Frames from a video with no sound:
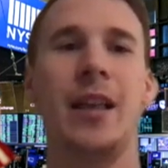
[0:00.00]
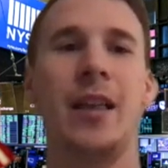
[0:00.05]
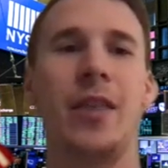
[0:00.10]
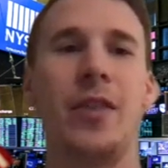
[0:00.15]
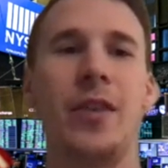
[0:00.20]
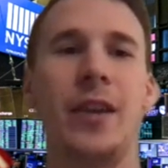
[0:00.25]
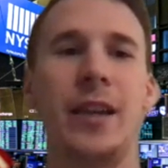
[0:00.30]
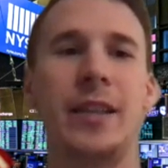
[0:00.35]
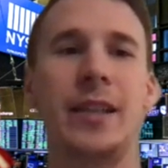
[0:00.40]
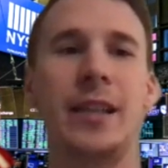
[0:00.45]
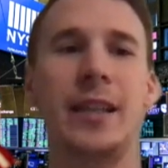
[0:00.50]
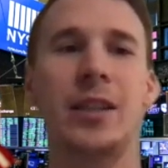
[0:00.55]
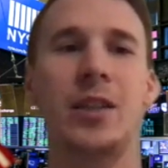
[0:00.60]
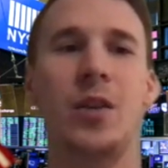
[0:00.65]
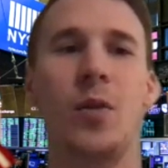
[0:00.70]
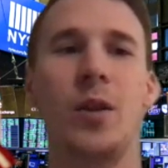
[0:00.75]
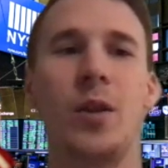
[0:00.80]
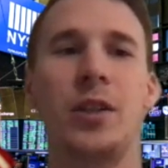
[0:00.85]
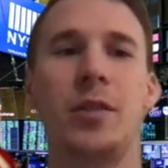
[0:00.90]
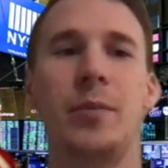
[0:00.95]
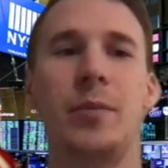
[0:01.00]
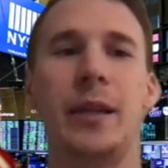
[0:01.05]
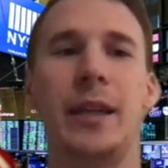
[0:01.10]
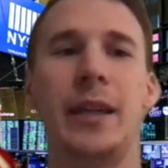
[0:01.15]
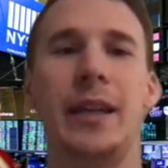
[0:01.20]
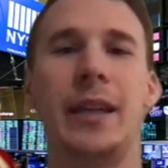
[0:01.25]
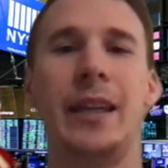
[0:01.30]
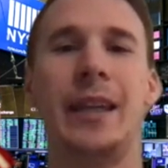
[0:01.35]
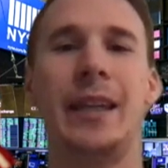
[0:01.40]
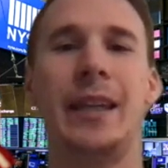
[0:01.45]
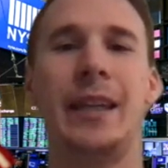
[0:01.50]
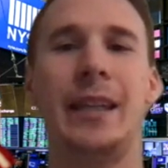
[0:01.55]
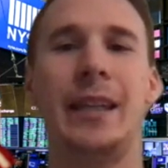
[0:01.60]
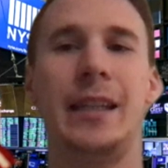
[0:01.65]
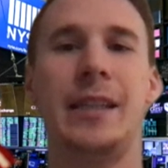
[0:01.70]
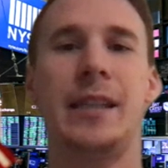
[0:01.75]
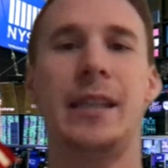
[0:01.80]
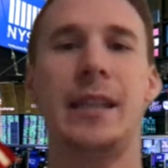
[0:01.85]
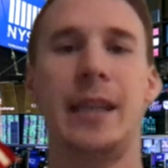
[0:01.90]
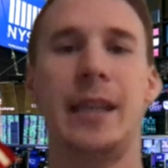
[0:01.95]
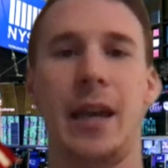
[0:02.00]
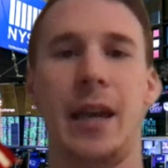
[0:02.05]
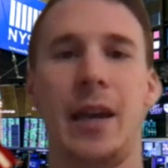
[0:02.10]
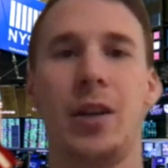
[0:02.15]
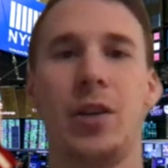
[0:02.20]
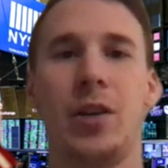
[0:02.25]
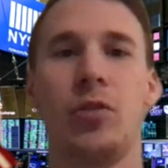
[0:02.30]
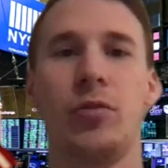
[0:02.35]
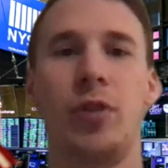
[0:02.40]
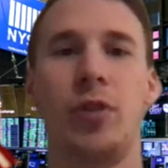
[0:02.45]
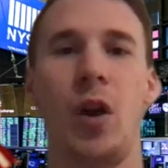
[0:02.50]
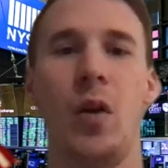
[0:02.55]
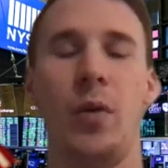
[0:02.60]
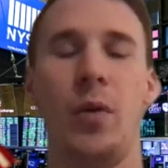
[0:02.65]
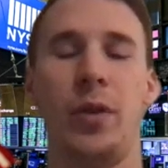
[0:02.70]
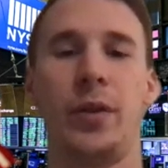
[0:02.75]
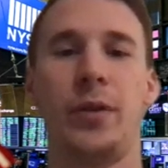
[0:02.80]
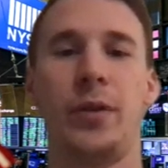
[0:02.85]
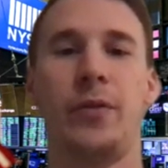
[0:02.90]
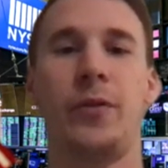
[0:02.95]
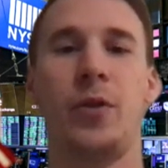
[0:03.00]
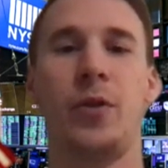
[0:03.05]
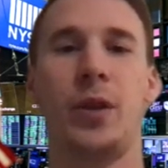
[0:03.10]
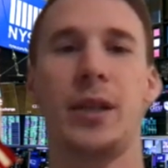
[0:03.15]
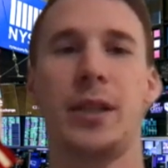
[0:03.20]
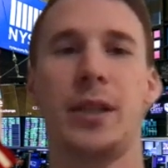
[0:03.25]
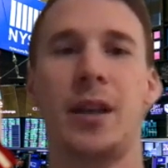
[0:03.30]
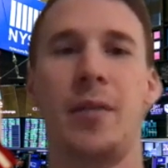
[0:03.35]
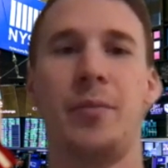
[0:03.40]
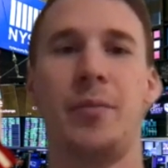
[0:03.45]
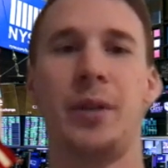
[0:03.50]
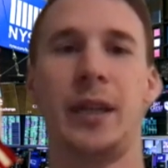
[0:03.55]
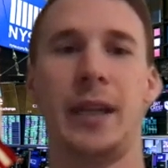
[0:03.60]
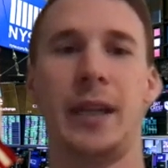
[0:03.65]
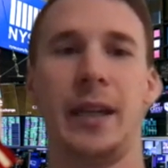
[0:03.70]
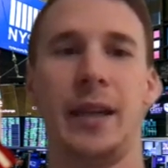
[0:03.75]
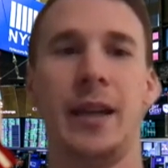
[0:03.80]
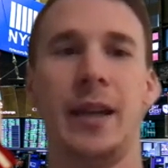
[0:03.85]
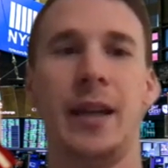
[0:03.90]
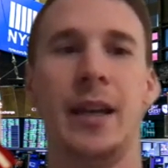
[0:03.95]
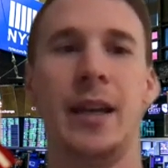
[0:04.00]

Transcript: this is going to be easy growth for this company.